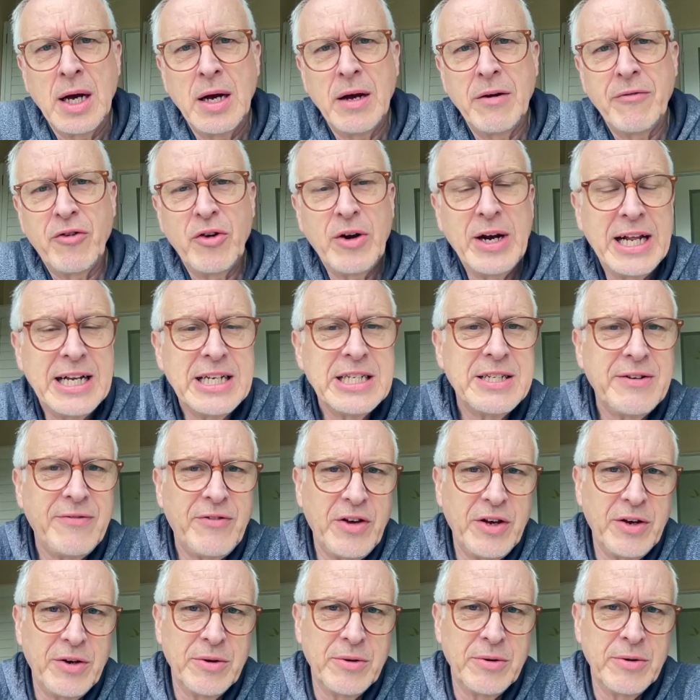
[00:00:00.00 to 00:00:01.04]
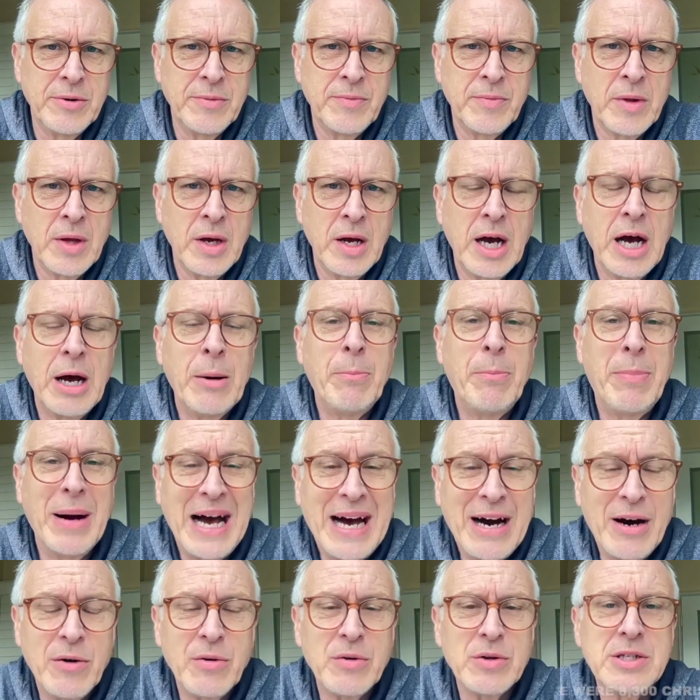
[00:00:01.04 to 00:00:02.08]
for an interview
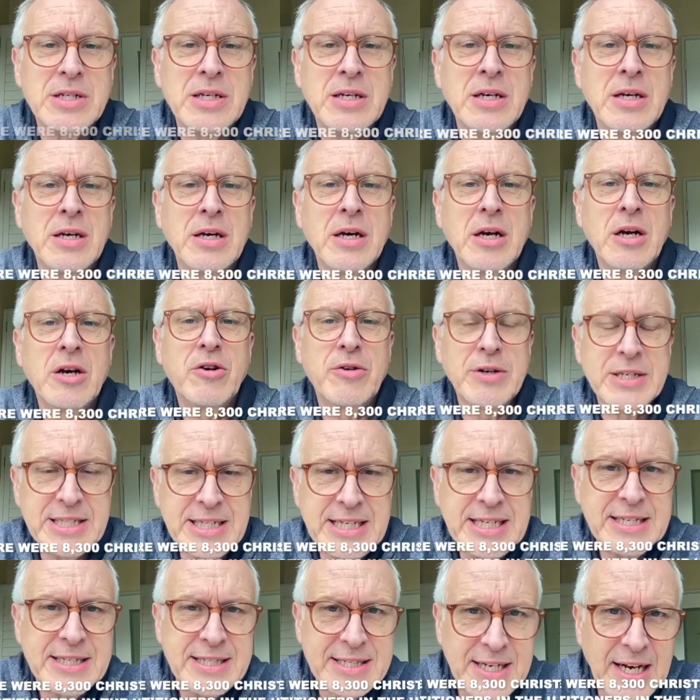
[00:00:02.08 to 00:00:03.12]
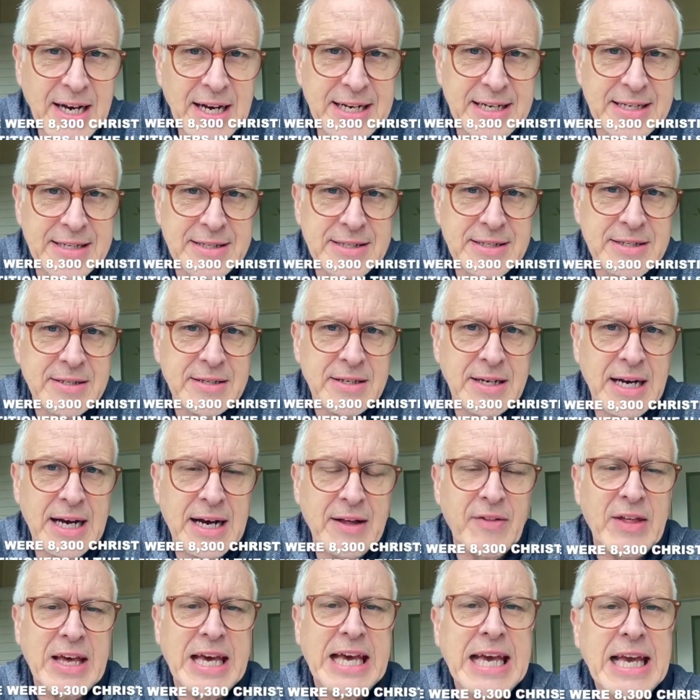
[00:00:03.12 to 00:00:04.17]
about Christian Science
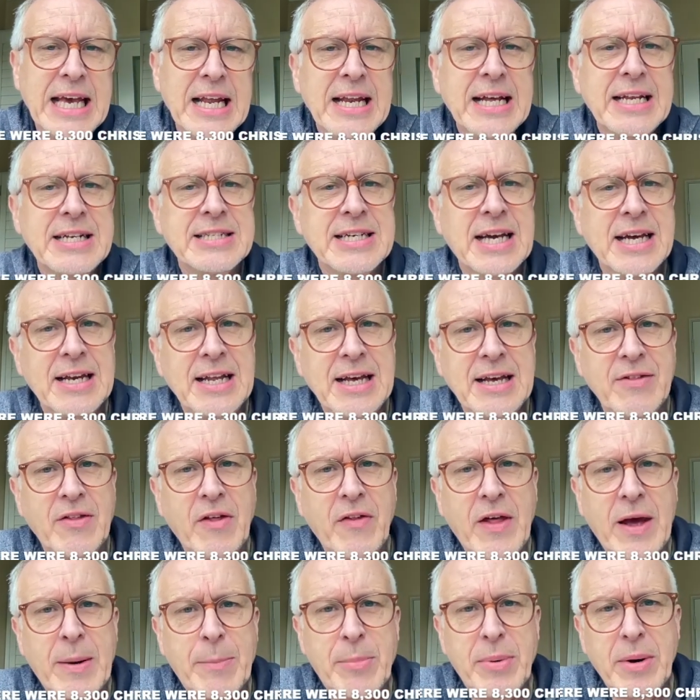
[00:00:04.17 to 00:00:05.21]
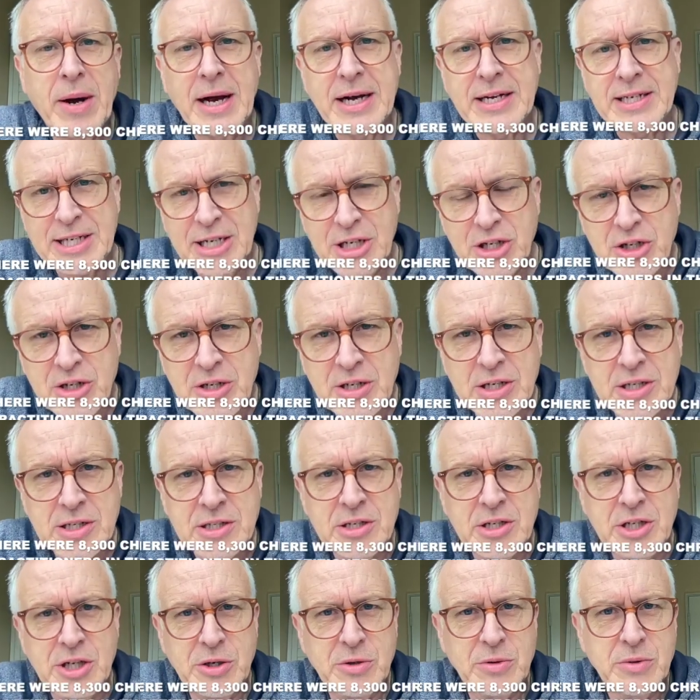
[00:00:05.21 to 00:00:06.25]
and the healing technique that their
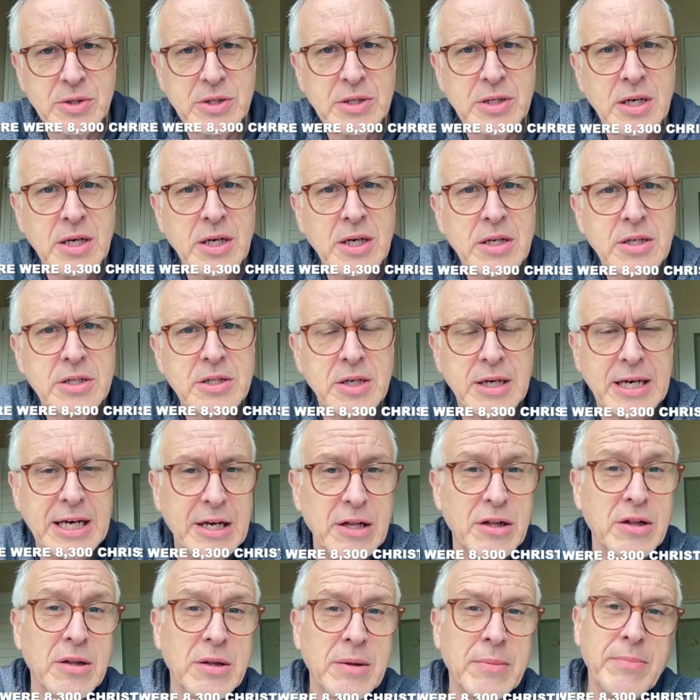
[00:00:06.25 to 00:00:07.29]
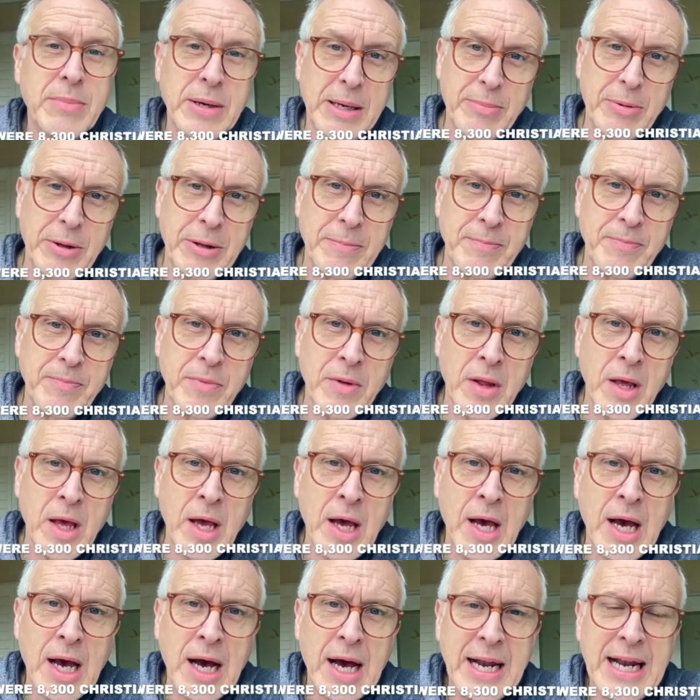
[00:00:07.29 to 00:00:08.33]
practitioners use to heal people.
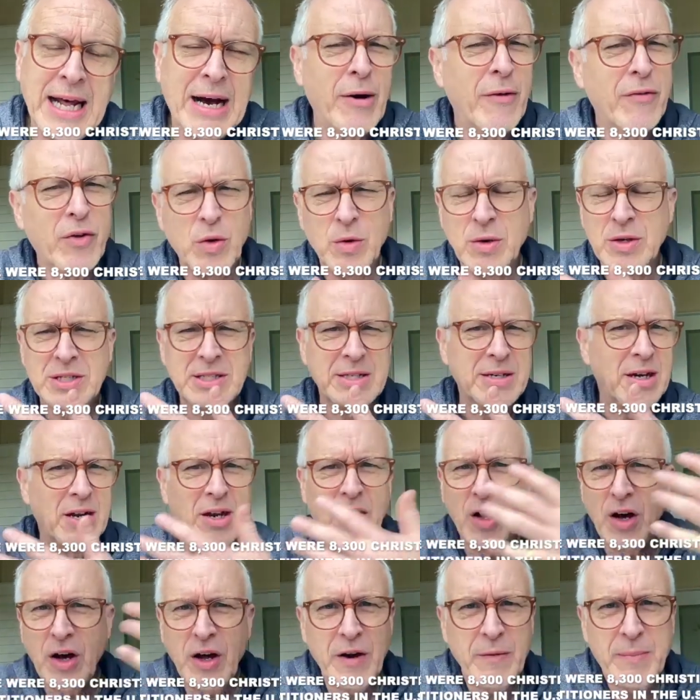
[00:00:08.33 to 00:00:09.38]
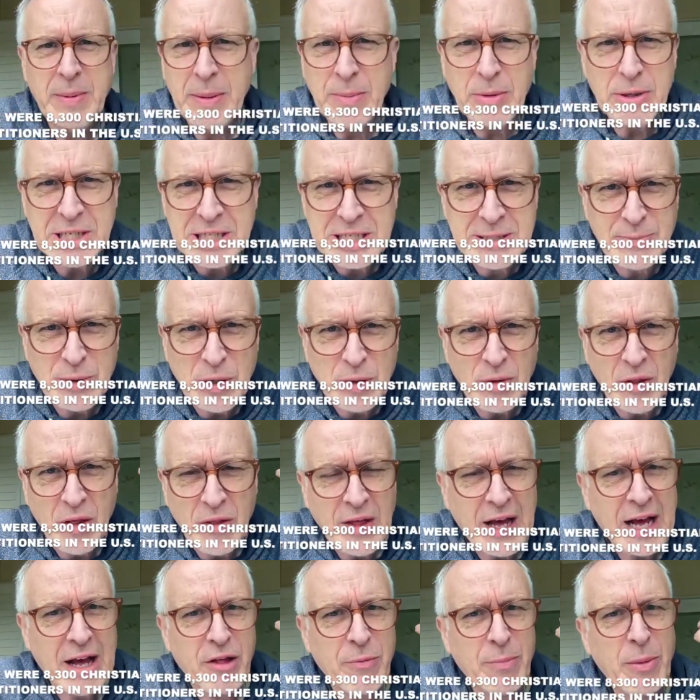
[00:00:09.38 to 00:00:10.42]
And now, of course, a lot of people dispute that
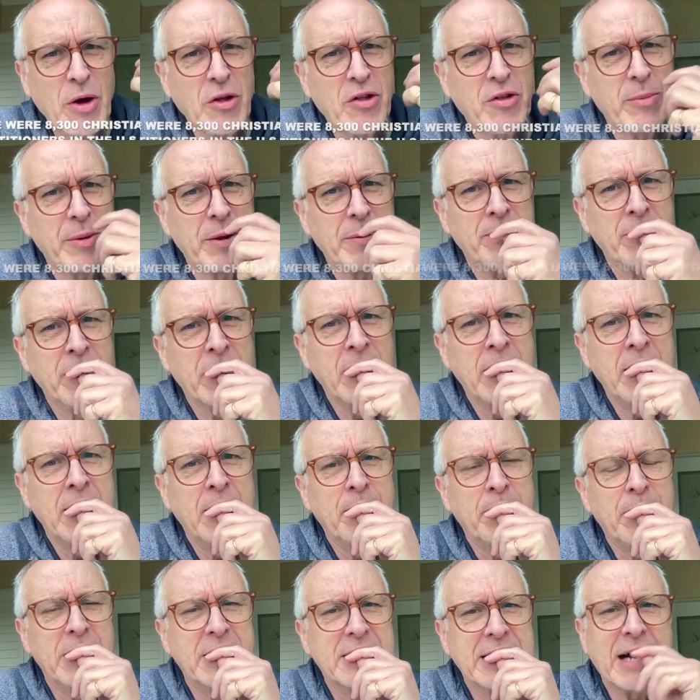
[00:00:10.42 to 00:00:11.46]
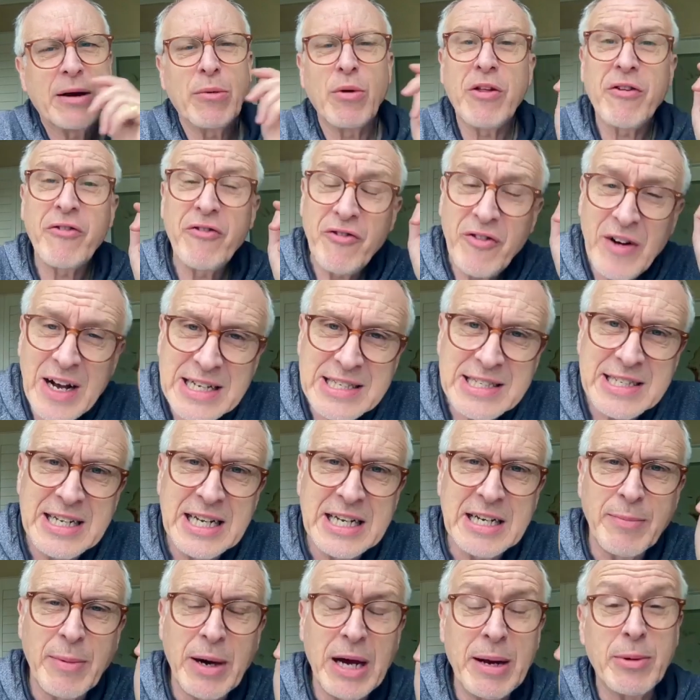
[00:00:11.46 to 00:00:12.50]
that's possible, but I was
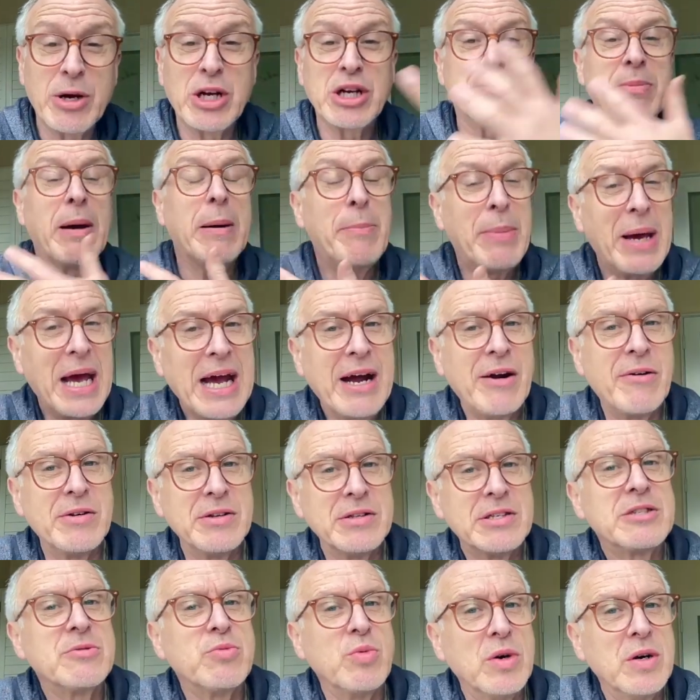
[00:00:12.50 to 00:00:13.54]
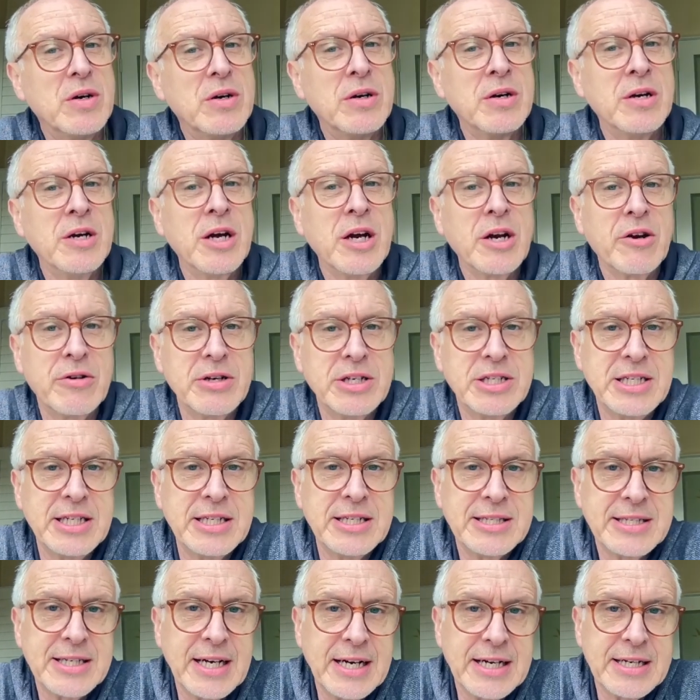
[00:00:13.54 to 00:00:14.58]
fascinated by it because my parents were
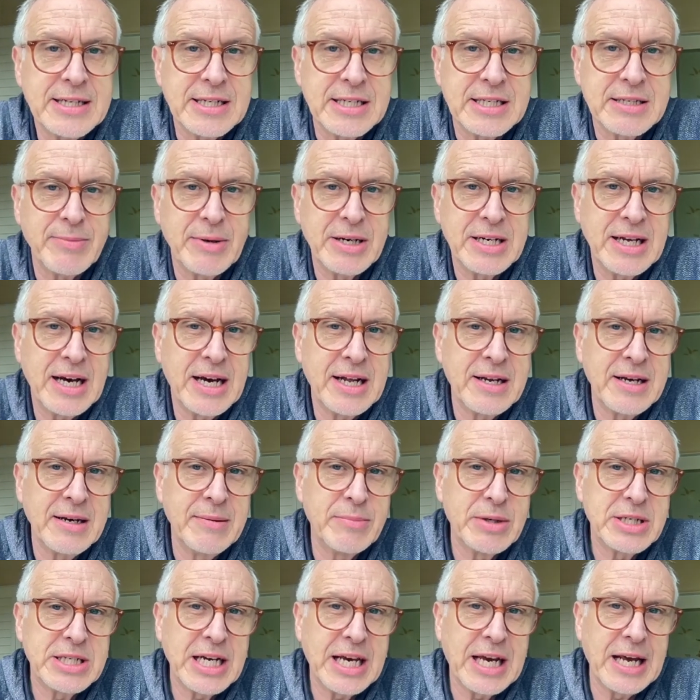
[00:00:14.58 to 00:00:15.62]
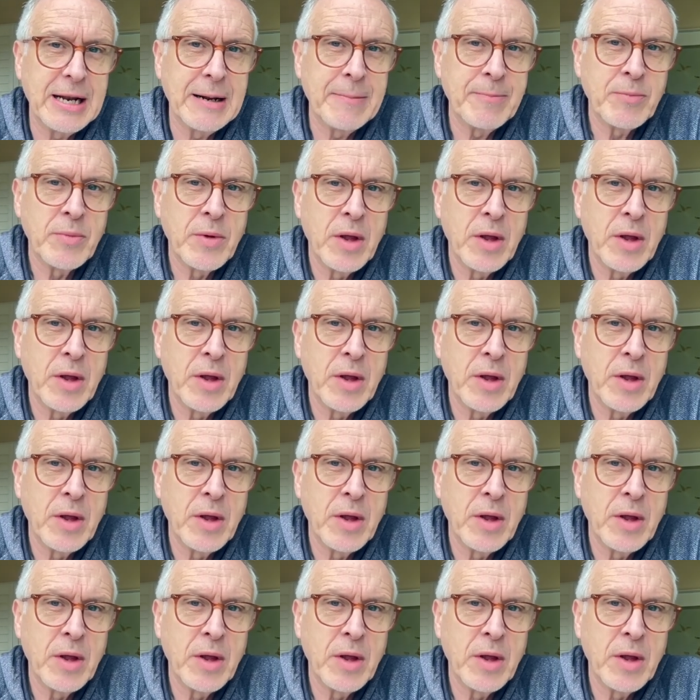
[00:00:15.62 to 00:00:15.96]
Christian Scientists, my dad in particular.